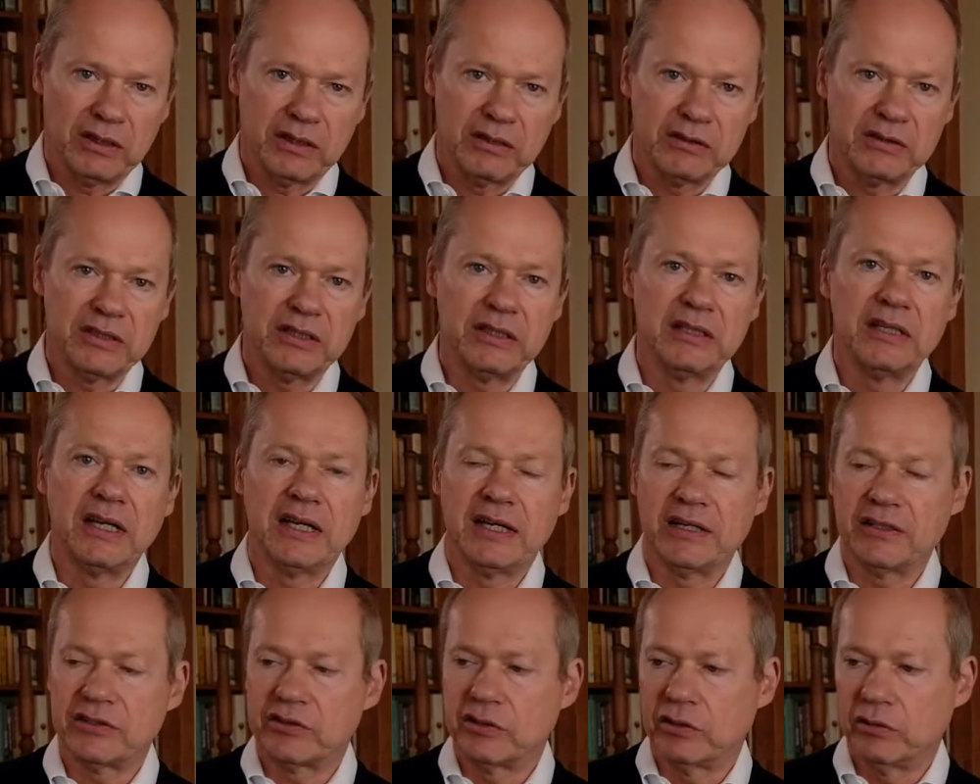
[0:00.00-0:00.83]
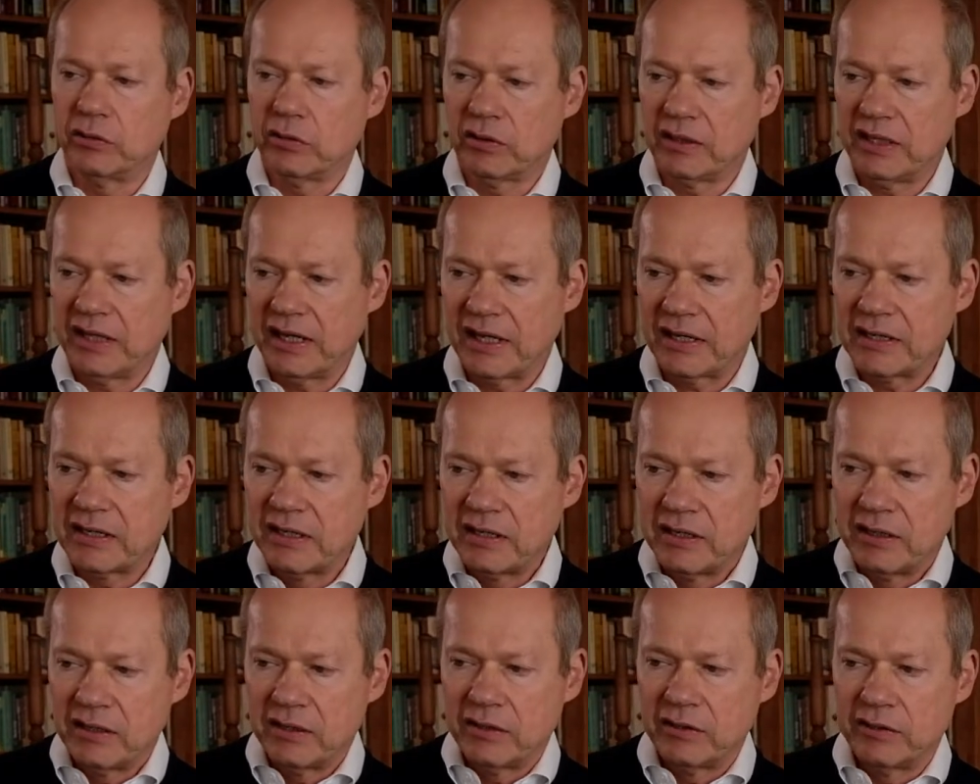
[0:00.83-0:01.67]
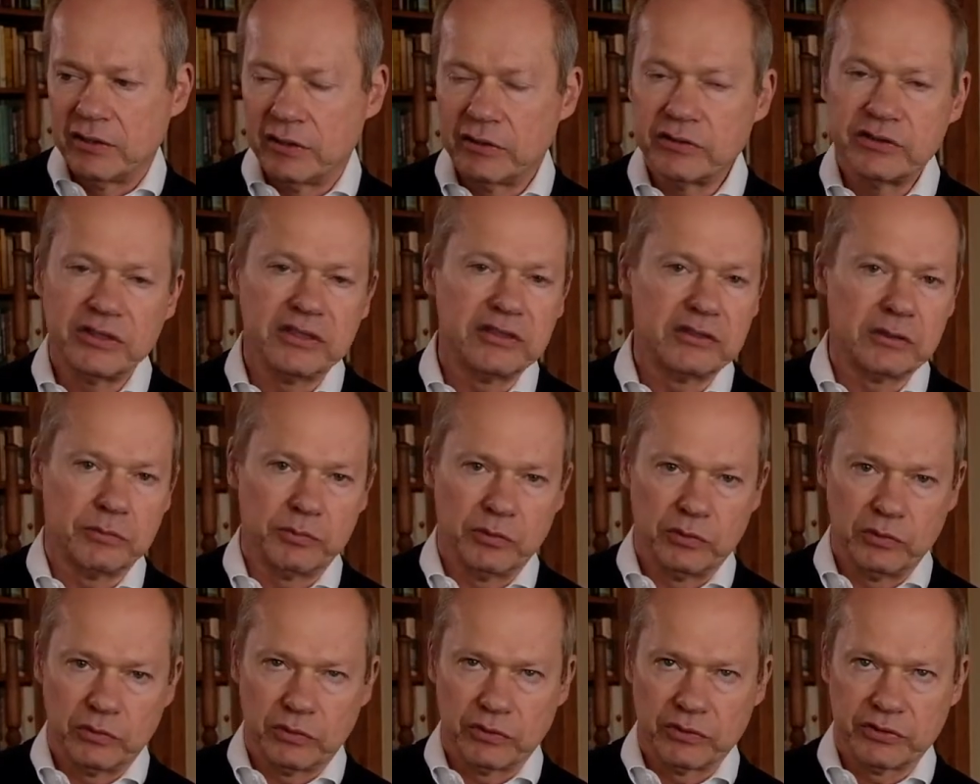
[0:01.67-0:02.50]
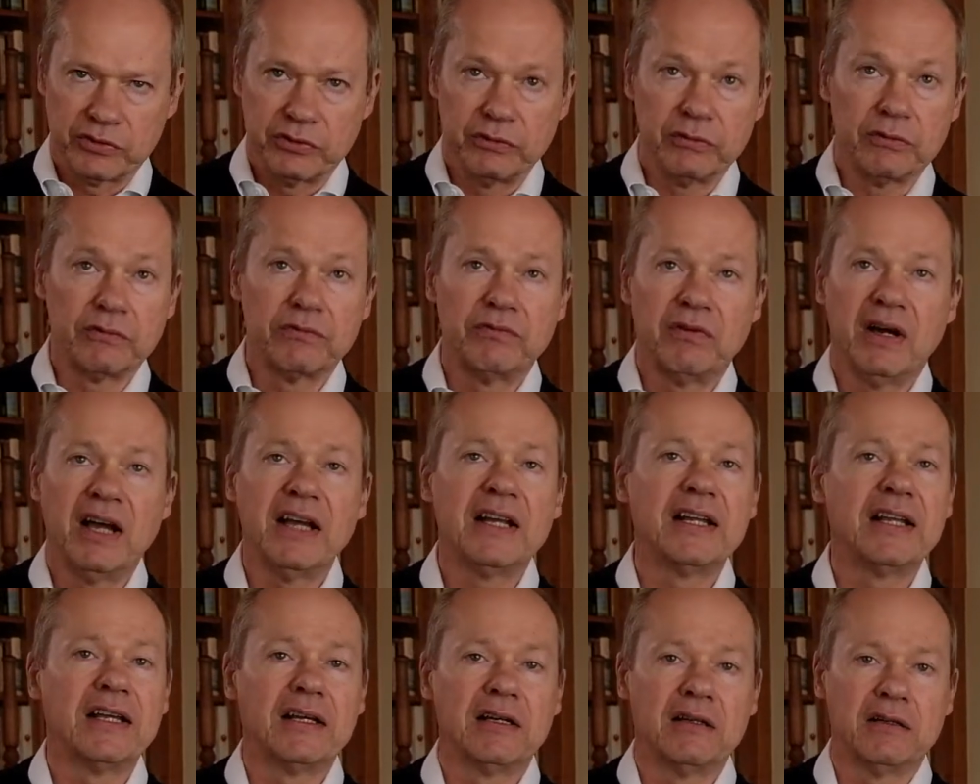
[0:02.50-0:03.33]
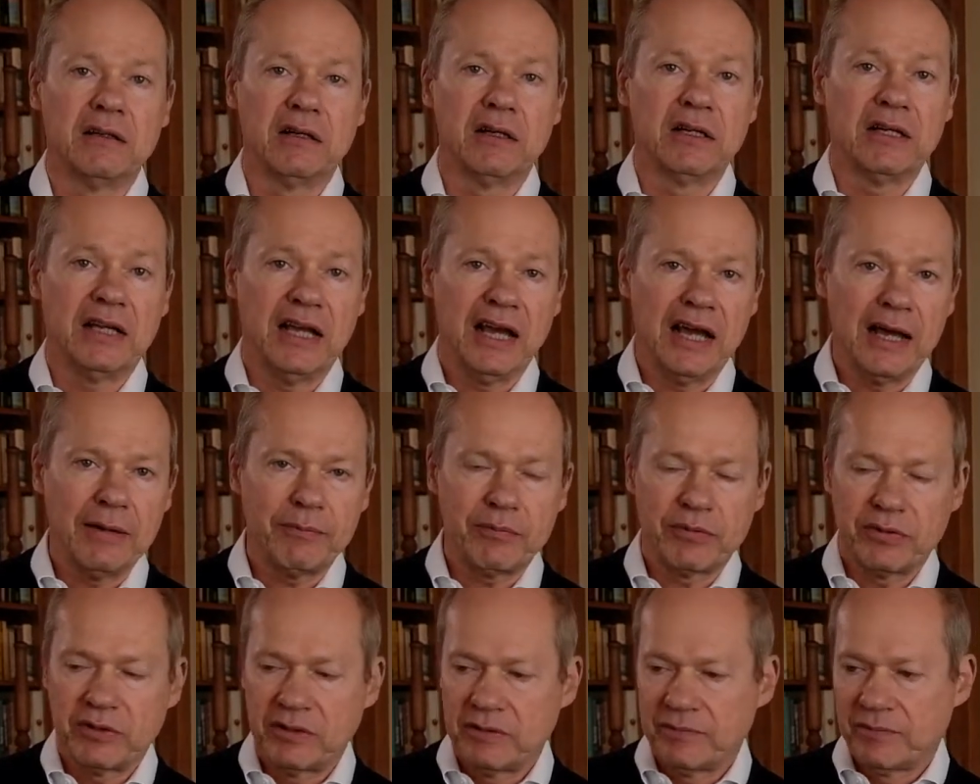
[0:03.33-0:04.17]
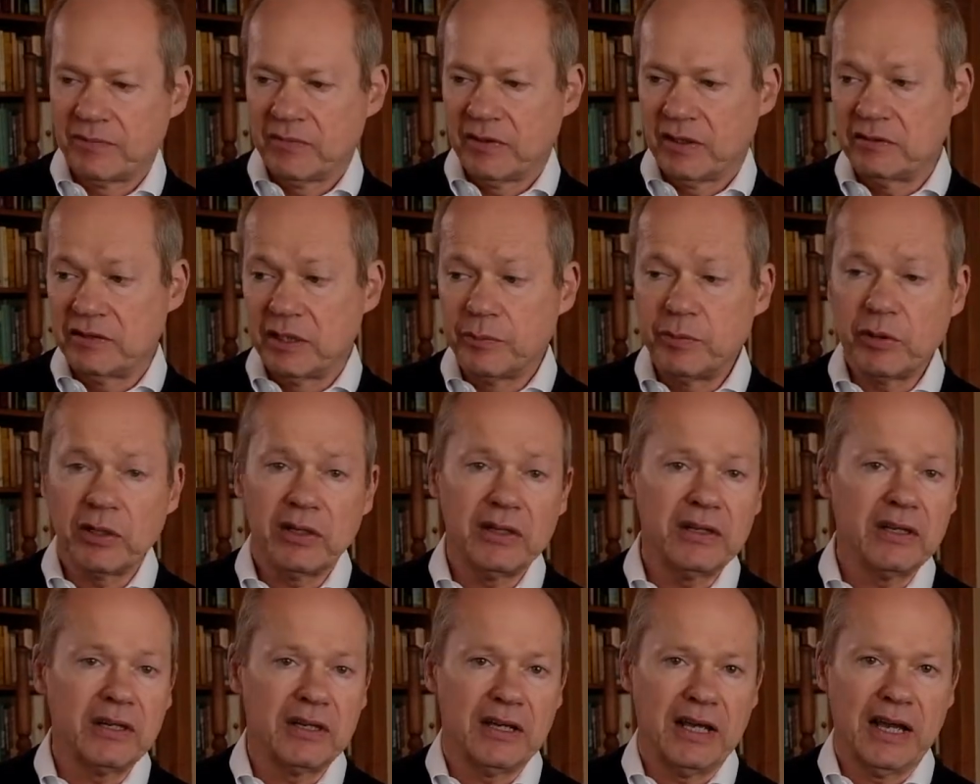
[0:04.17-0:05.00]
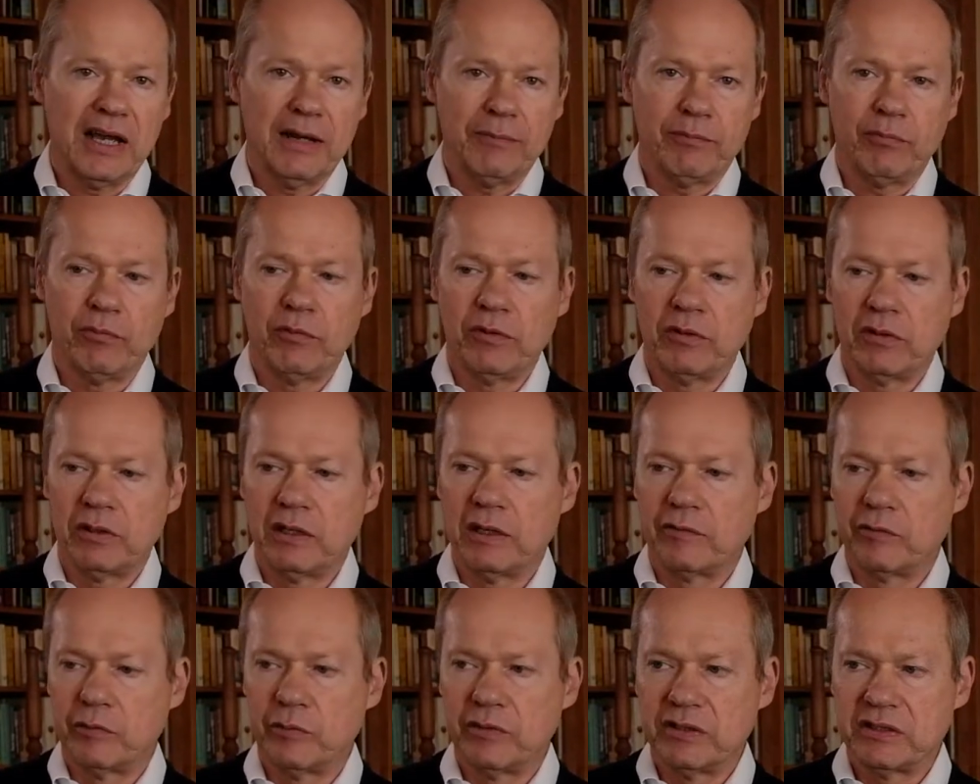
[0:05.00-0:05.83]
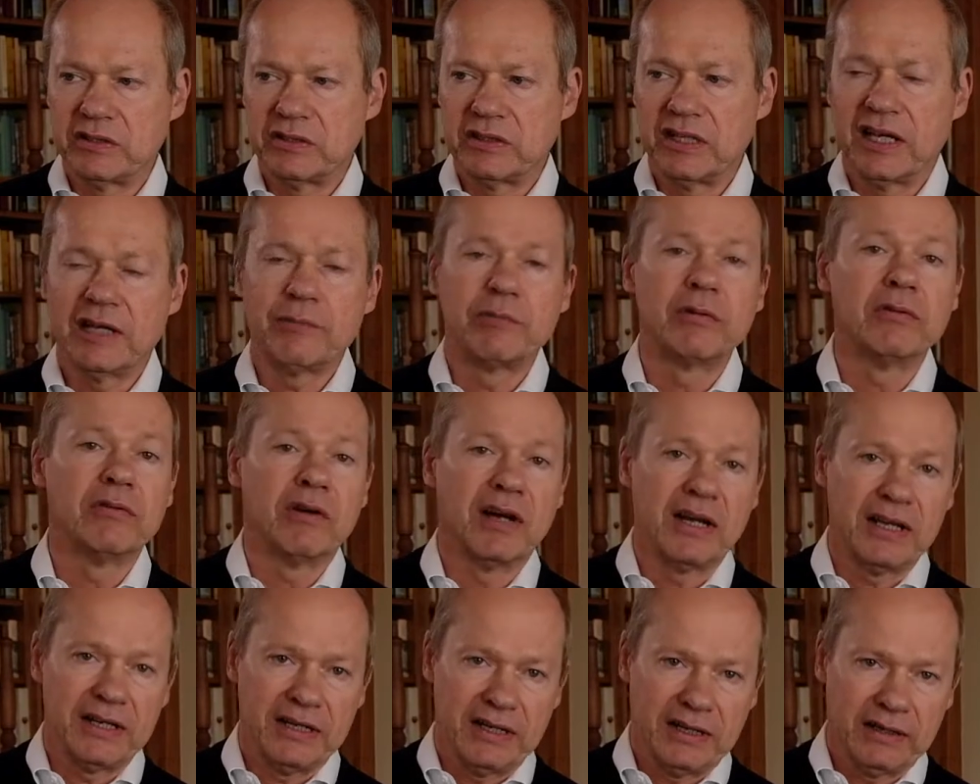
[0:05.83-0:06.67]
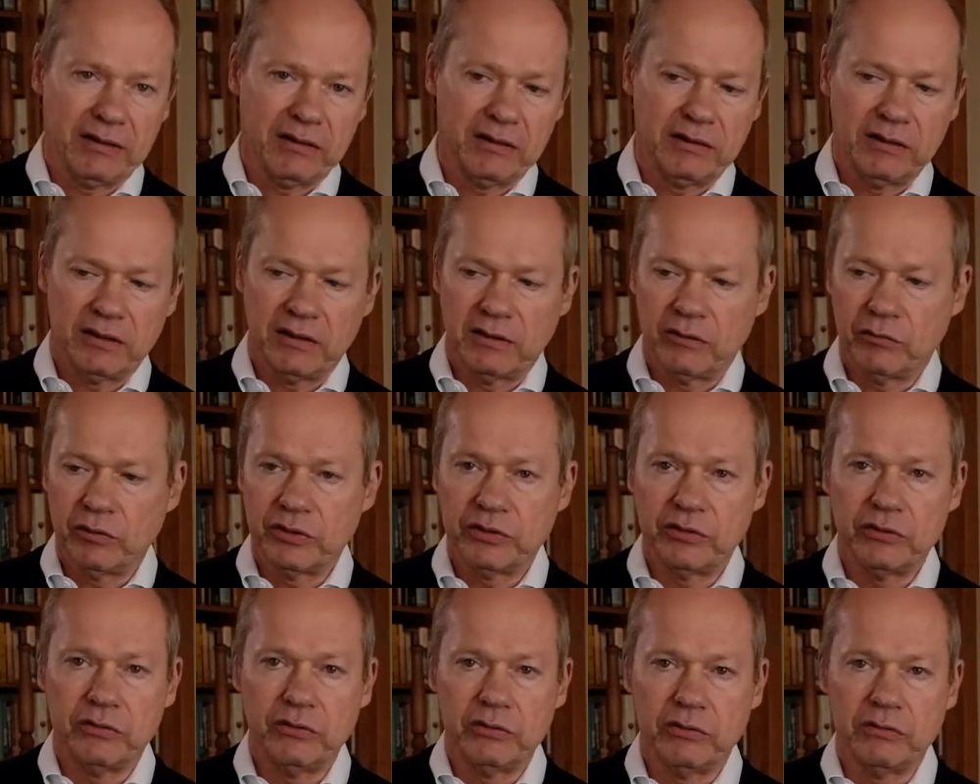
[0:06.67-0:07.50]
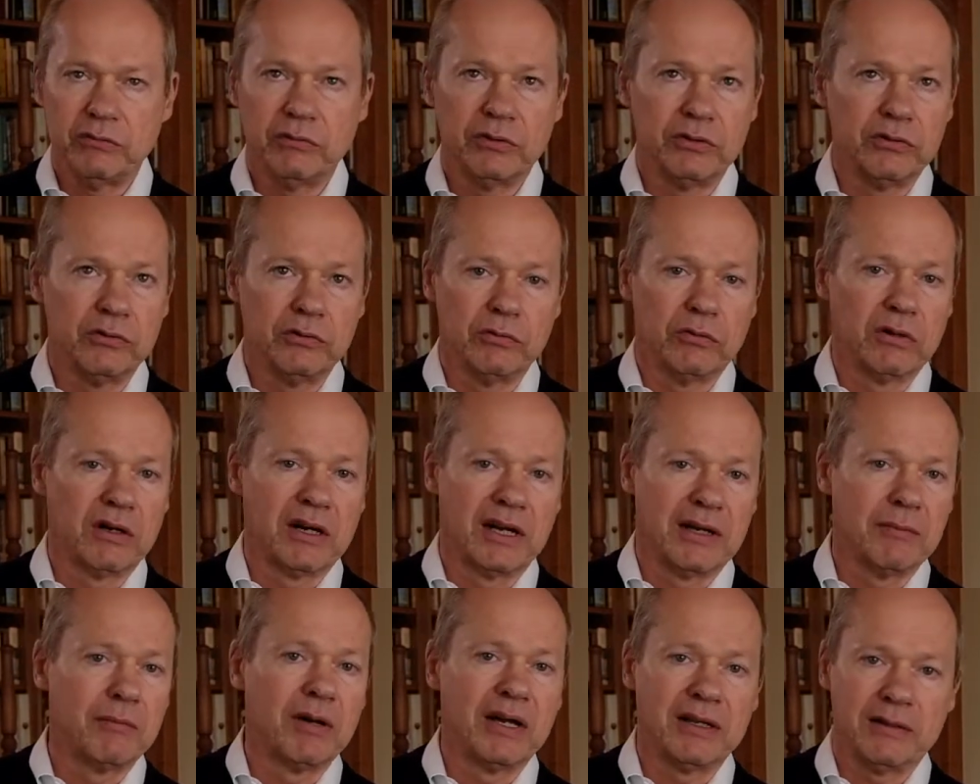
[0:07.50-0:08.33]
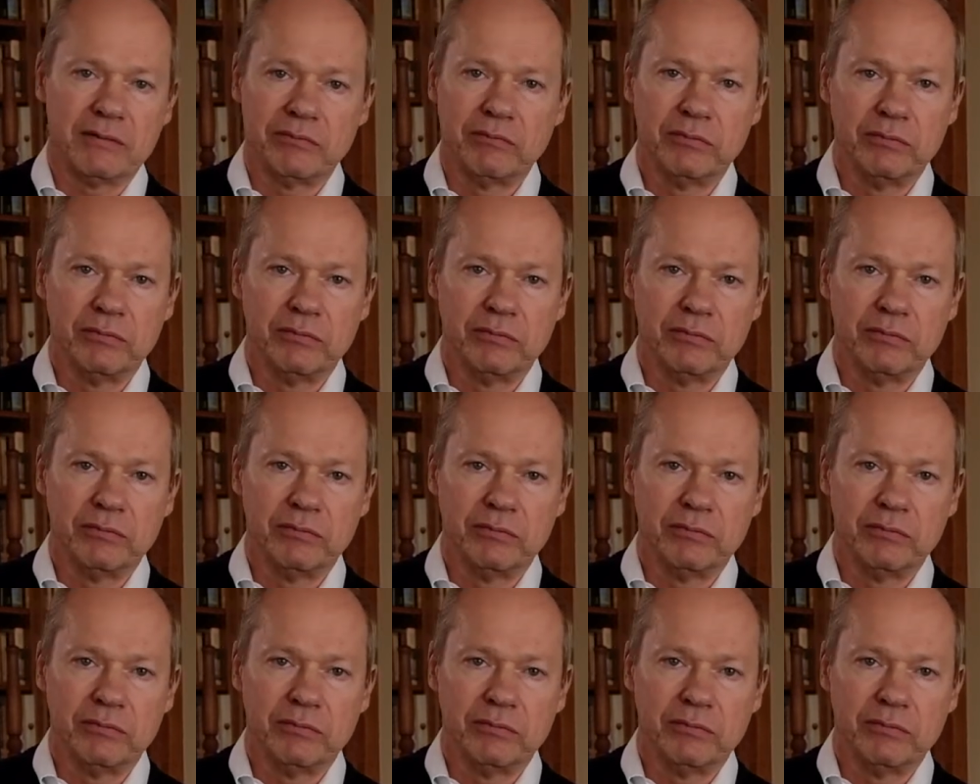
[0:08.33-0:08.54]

Our DNA is to look at those entrepreneurs who are finding a gap, typically a gap where a government is not providing what you or I might